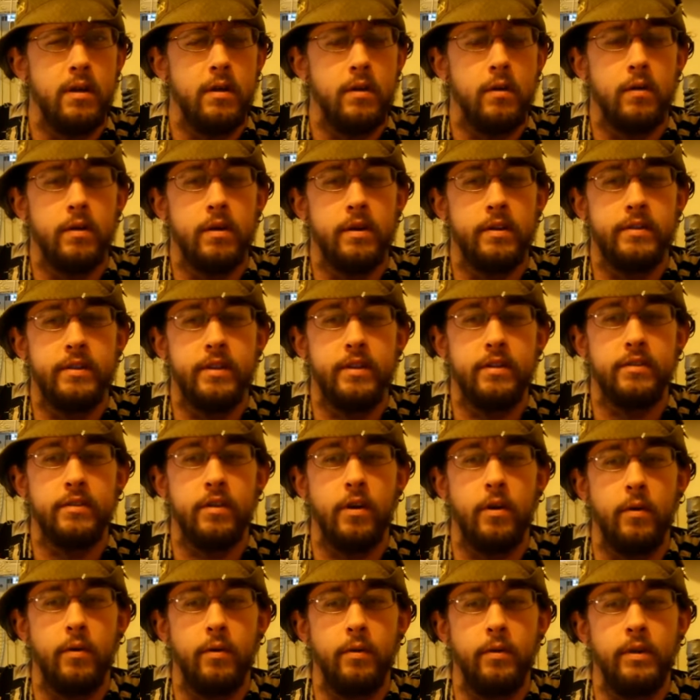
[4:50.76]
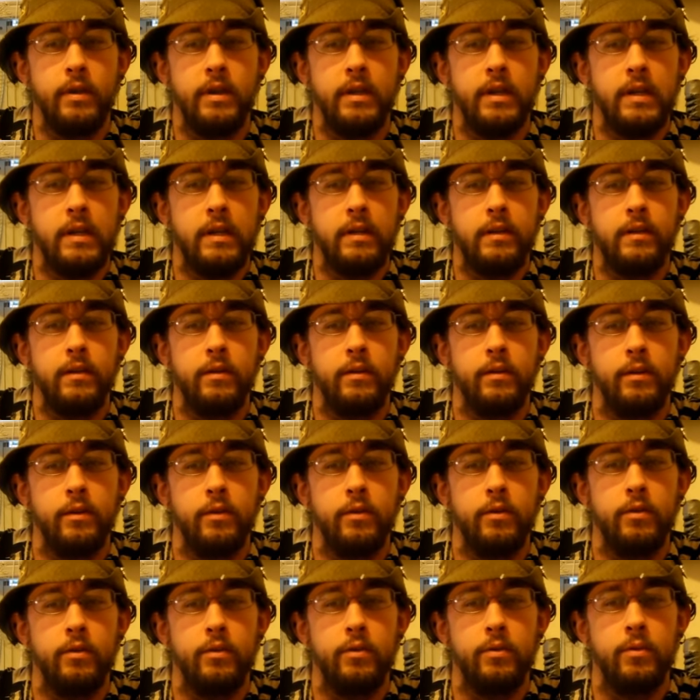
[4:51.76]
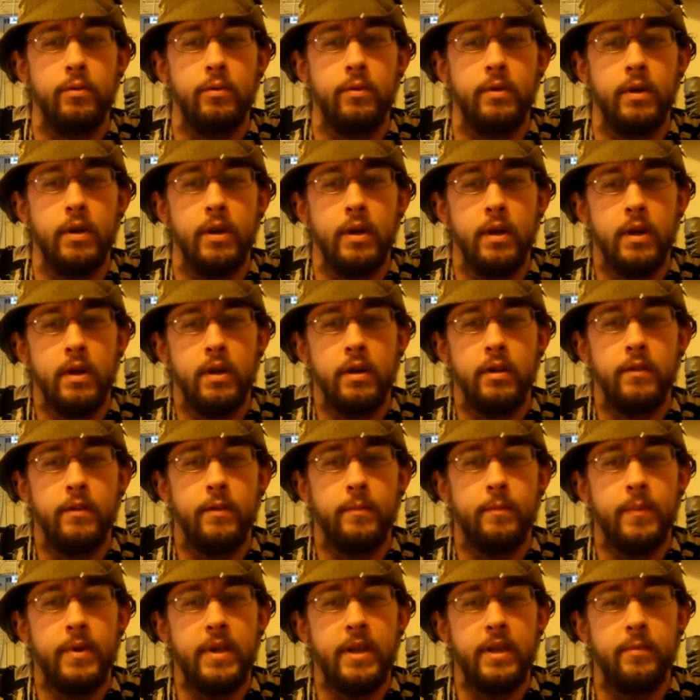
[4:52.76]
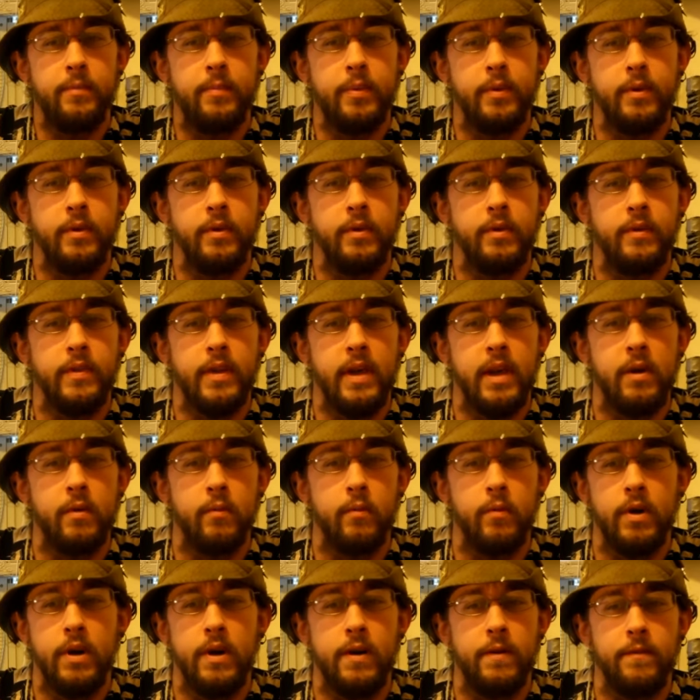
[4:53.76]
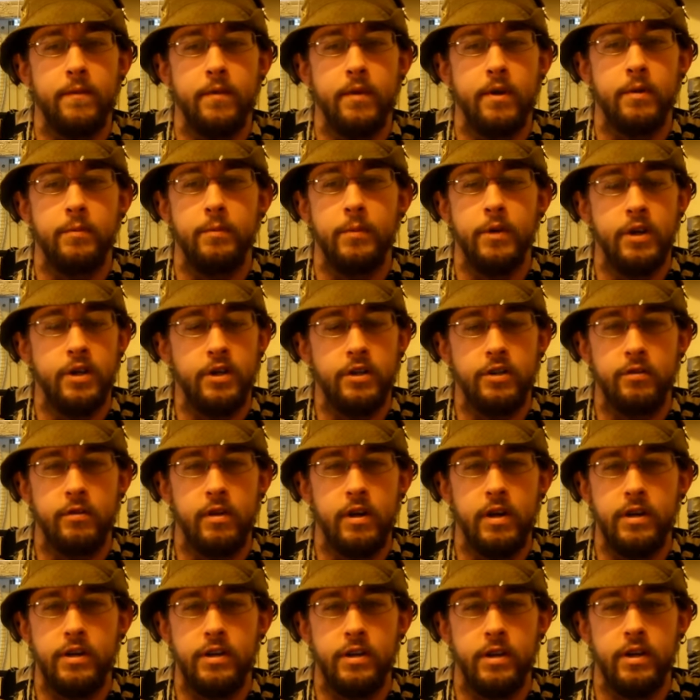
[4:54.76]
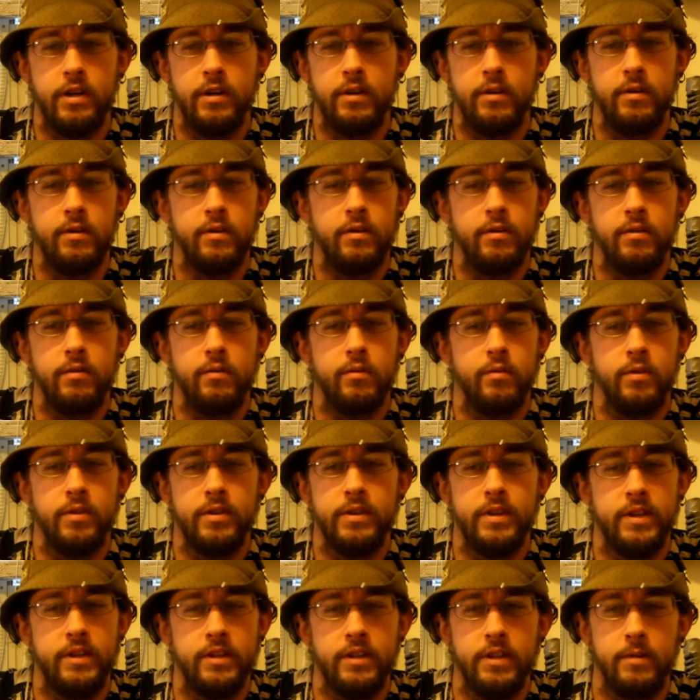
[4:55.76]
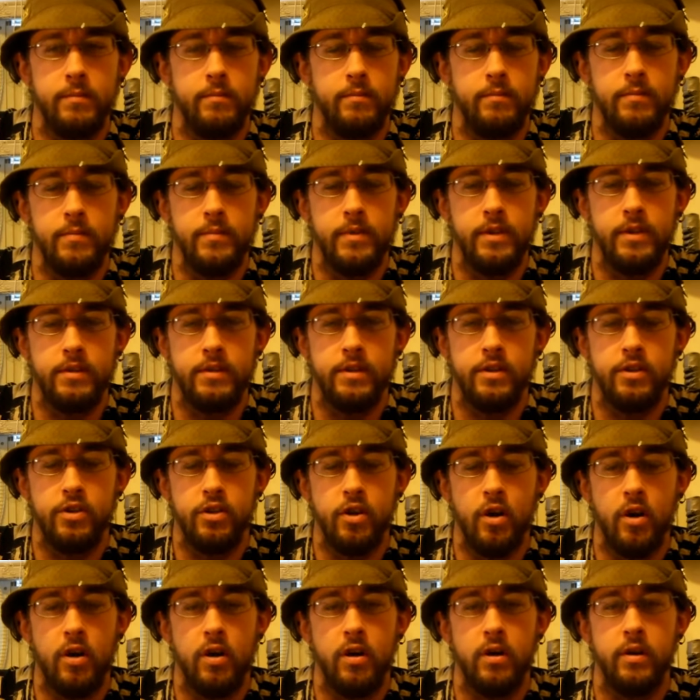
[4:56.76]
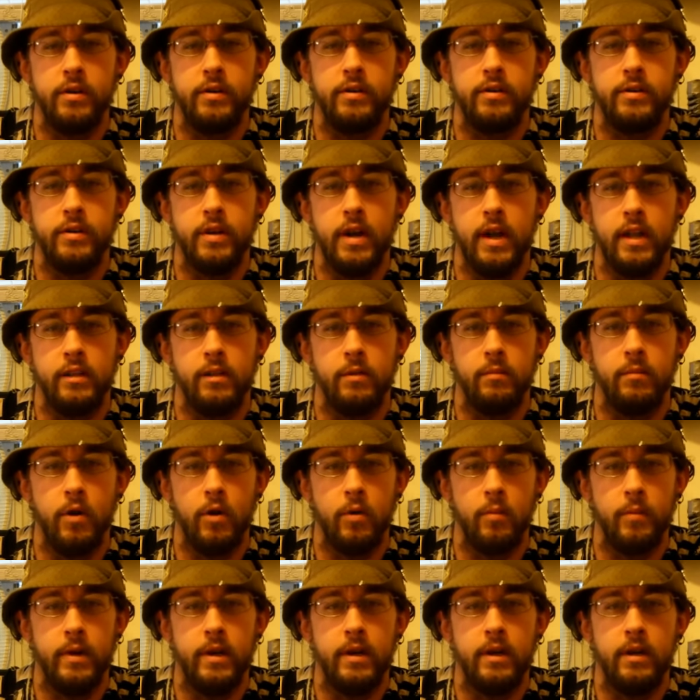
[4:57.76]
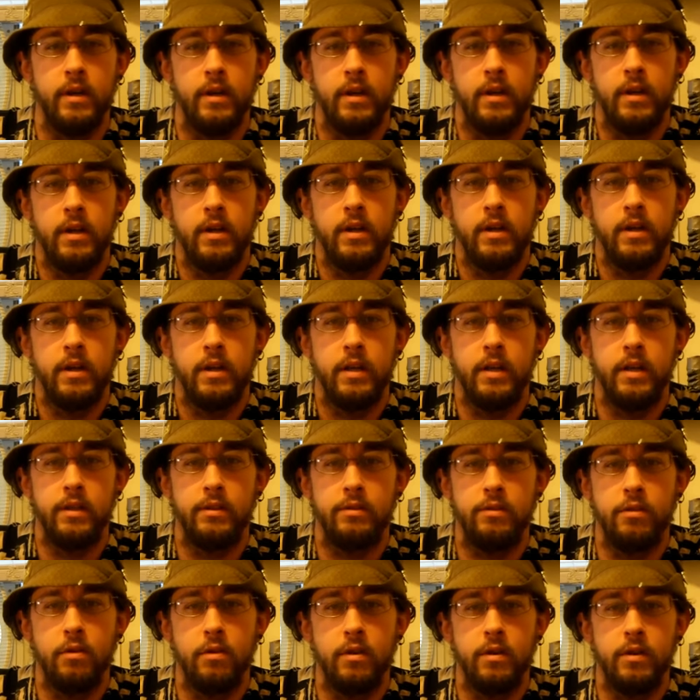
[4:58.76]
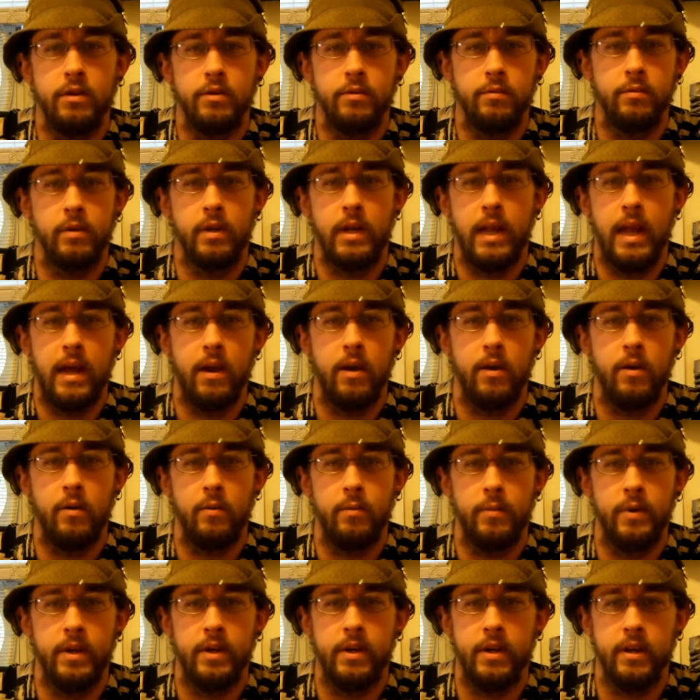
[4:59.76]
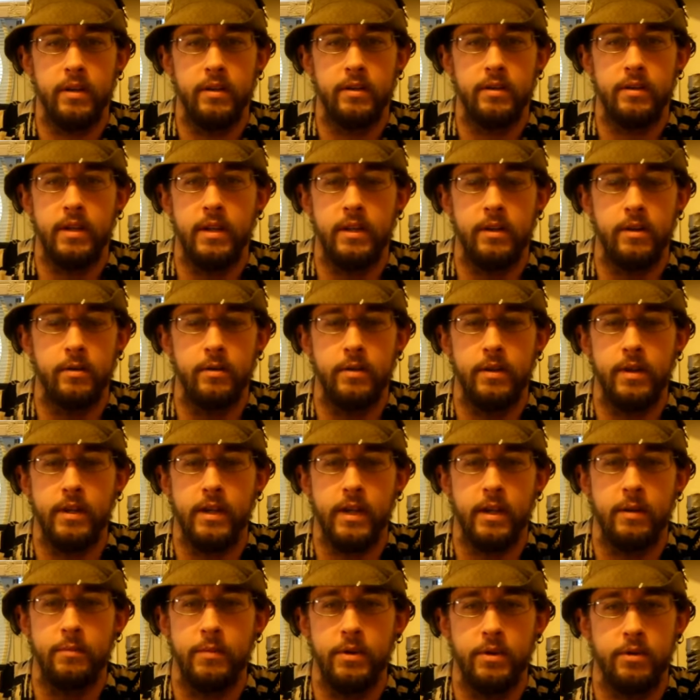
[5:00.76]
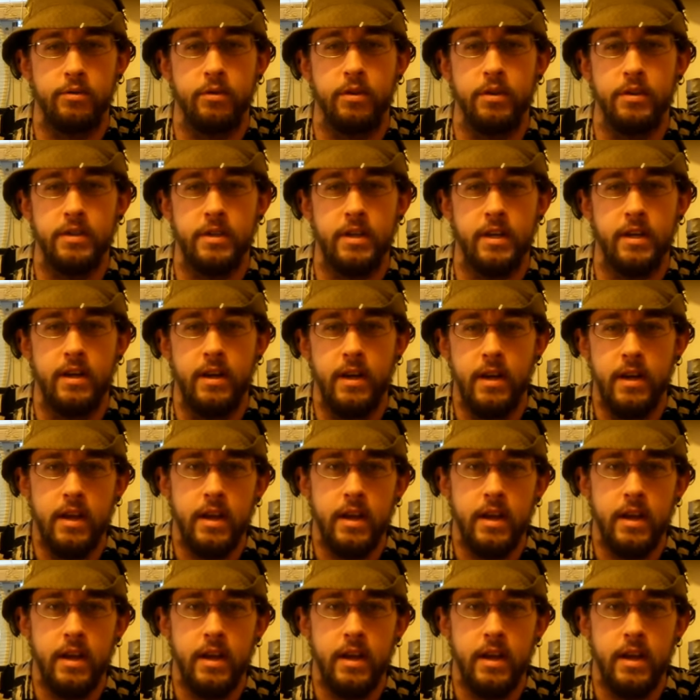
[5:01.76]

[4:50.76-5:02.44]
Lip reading: Or does this only include the people that whatever administration or system is in charge at the moment is going to allow because they know they can be trusted?